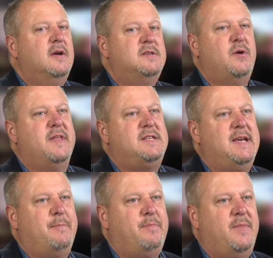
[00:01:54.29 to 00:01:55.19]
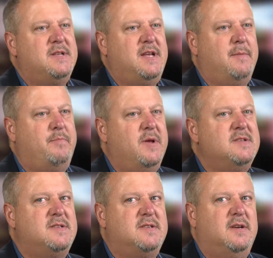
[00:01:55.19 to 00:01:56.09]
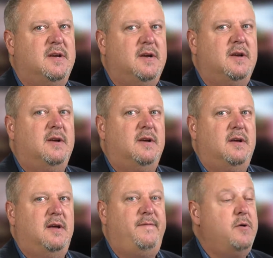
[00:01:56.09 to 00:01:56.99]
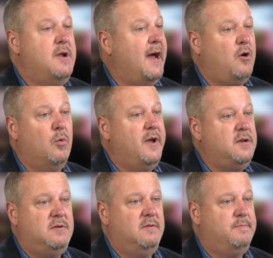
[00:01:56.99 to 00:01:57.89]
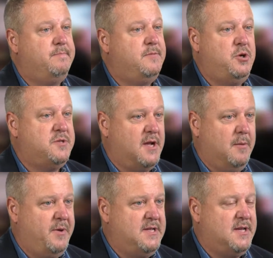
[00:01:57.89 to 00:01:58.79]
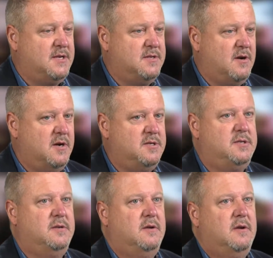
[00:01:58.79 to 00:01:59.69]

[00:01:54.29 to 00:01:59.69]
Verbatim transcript: So the tip the tip is, if you're not going to choose a company such as ours,